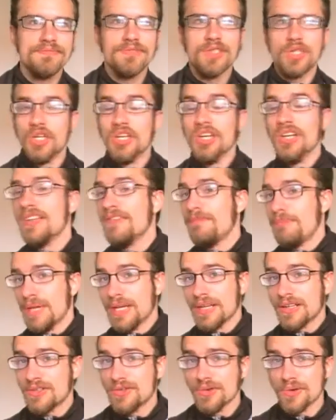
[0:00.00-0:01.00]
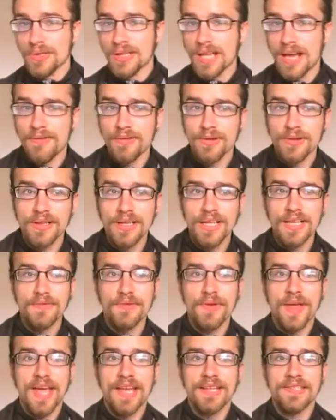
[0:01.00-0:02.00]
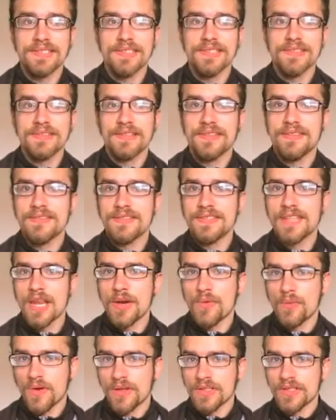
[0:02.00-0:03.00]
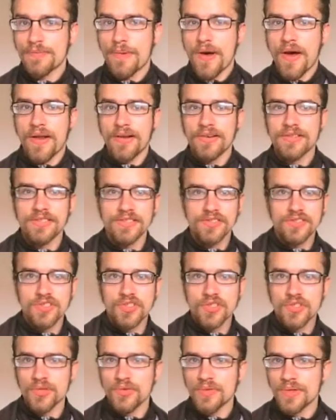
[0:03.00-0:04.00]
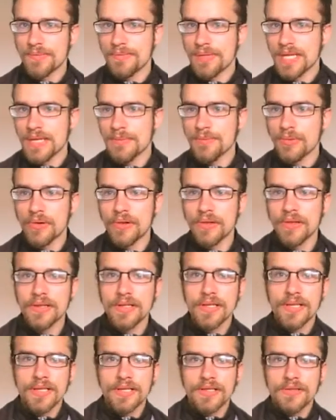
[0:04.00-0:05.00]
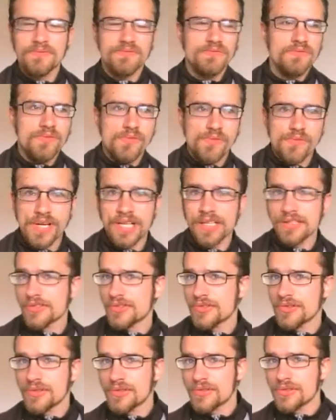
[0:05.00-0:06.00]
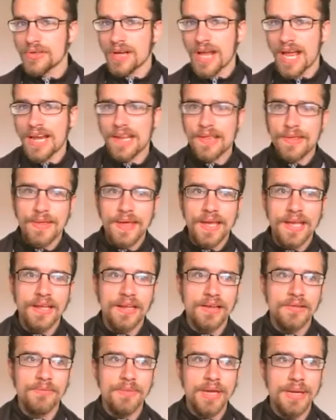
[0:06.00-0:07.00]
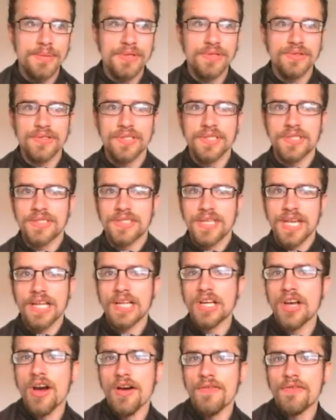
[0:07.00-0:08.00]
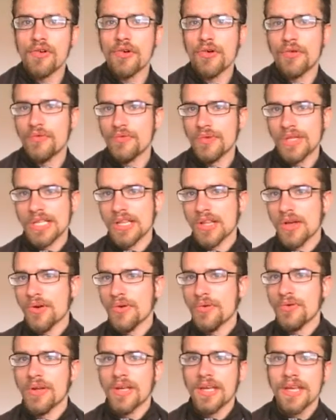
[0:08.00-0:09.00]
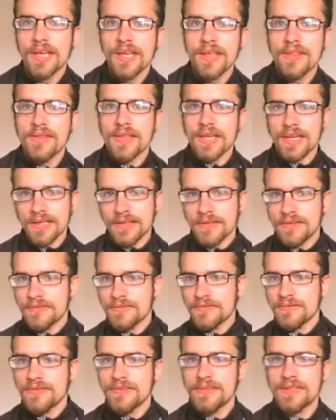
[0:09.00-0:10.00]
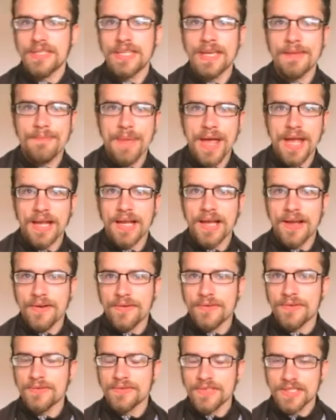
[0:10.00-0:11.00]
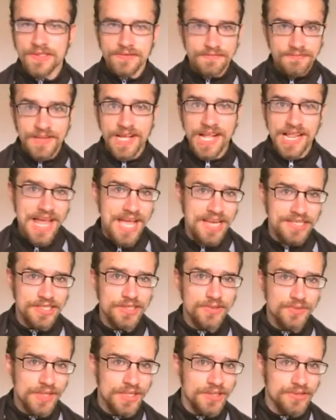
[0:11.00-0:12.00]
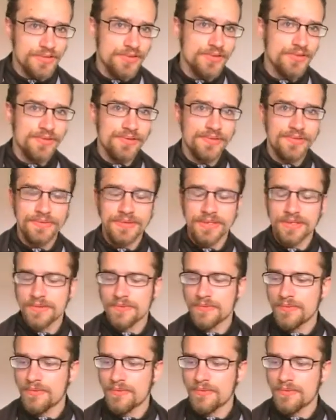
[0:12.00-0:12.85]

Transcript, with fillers: could have been a cool level if you had to stay in one spot and just shoot at people, rail shooter kind of thing. Maybe you could take cover, reload, then get back out, just classic rail shooter is